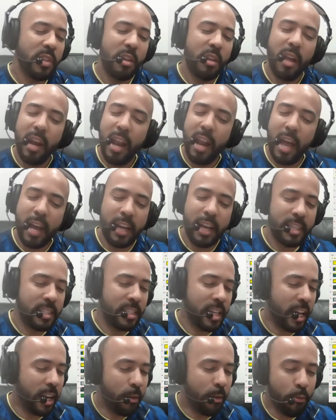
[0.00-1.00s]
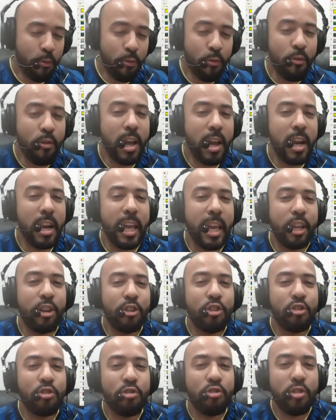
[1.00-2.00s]
like I said, really
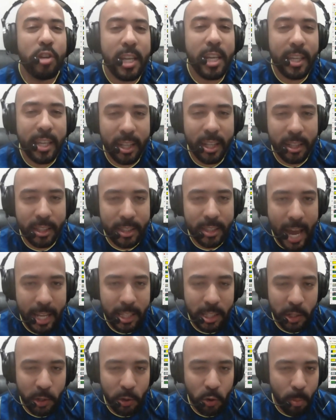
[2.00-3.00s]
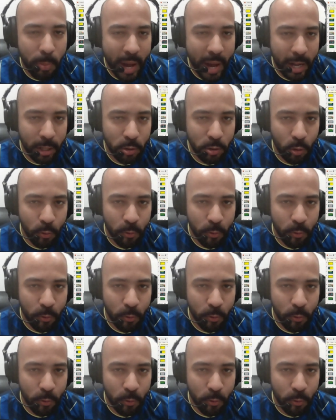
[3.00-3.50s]
intriguing tactical battle,